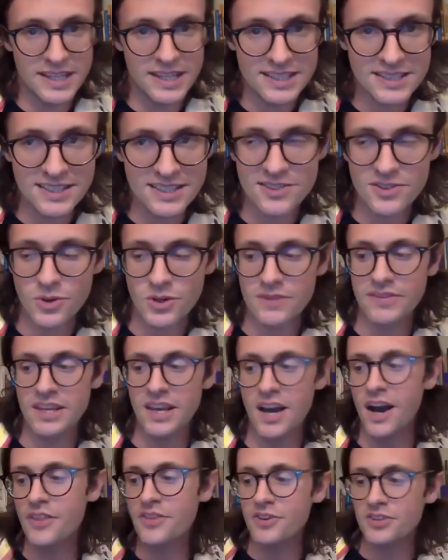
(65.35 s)
This is sort of
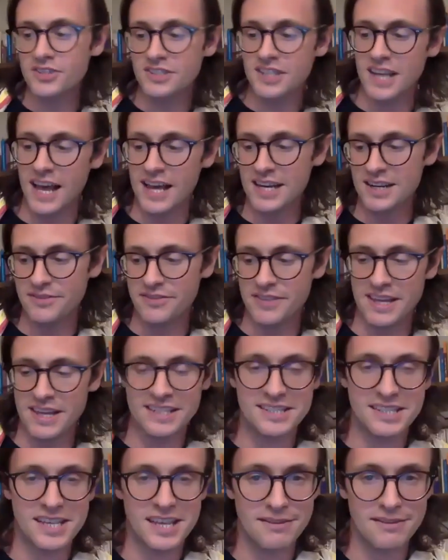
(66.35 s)
the other side of
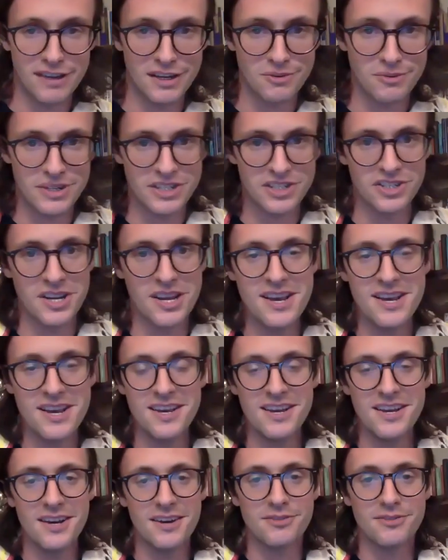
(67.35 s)
Thanksgiving, which
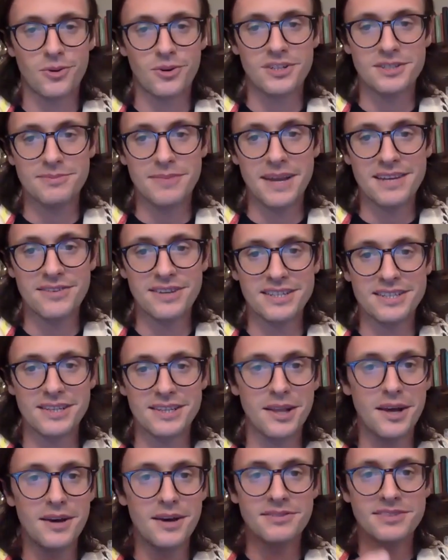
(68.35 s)
of course many of us
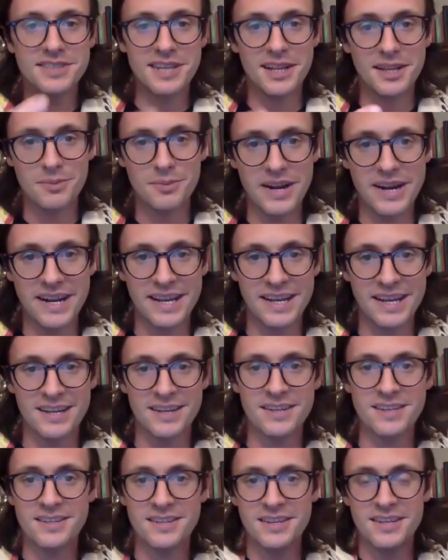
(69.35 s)
love
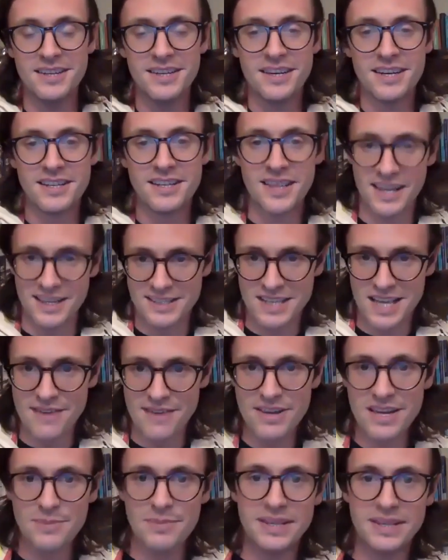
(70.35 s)
celebrating
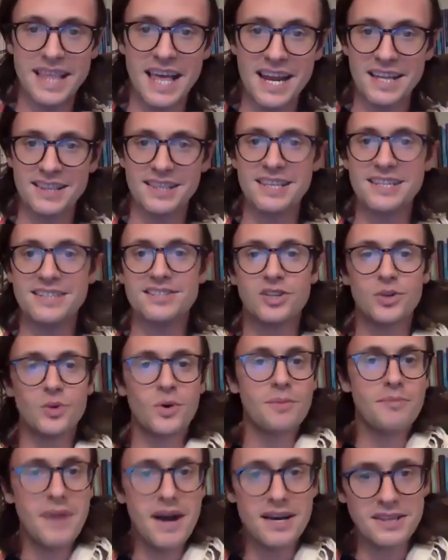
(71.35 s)
Thanksgiving, but then it leads
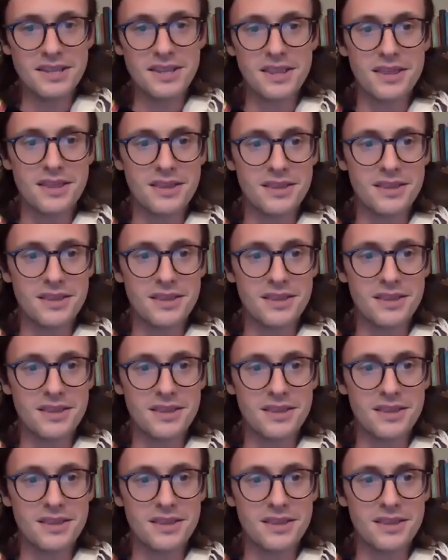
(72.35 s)
to a month